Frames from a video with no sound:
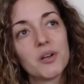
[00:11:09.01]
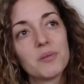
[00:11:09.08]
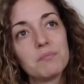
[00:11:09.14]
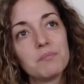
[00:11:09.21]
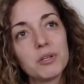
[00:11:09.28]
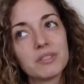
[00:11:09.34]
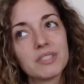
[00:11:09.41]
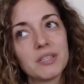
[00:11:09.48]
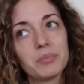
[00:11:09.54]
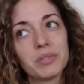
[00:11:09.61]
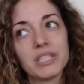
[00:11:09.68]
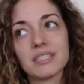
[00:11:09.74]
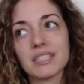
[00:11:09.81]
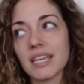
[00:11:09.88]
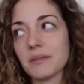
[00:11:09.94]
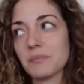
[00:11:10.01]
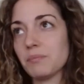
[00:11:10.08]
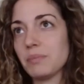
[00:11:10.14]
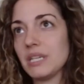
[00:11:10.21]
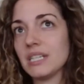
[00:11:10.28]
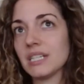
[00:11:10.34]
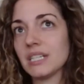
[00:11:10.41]
Most simply is like
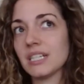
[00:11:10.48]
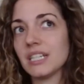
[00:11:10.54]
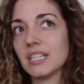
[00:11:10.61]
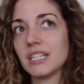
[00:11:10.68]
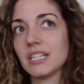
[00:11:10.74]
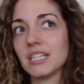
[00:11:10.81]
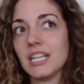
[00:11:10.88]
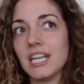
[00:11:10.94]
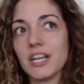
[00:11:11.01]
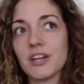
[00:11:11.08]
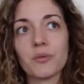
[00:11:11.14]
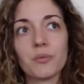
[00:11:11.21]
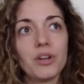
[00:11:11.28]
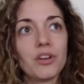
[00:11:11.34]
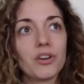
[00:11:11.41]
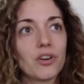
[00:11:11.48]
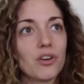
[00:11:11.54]
being near a window or